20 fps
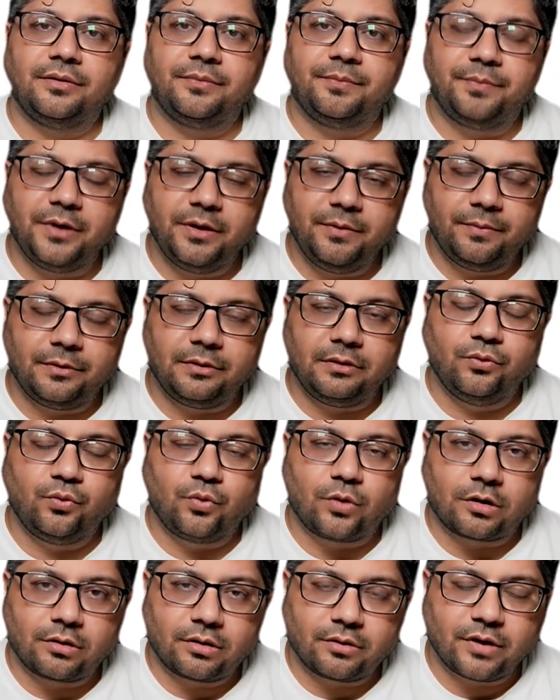people who
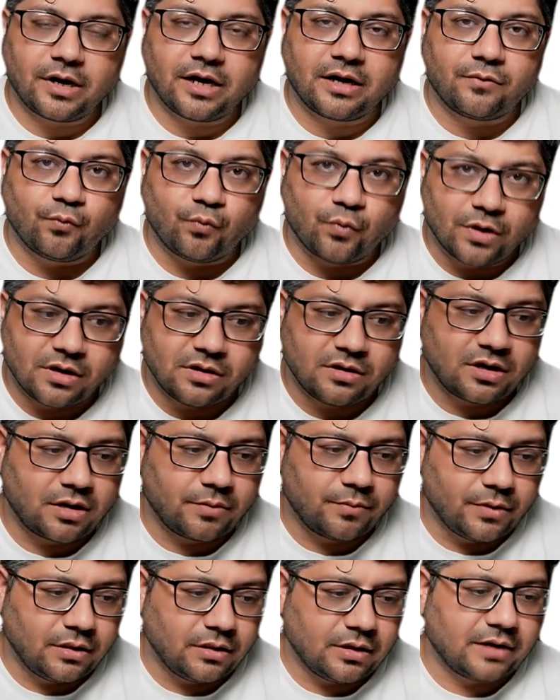are
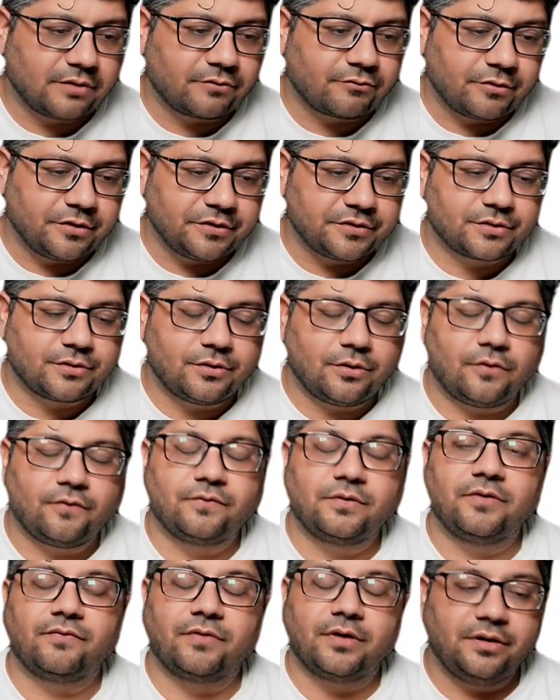vulnerable at risk of
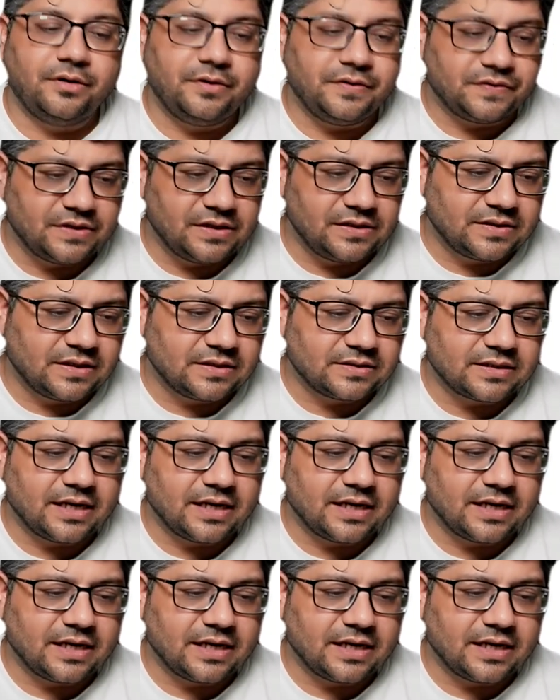different diseases,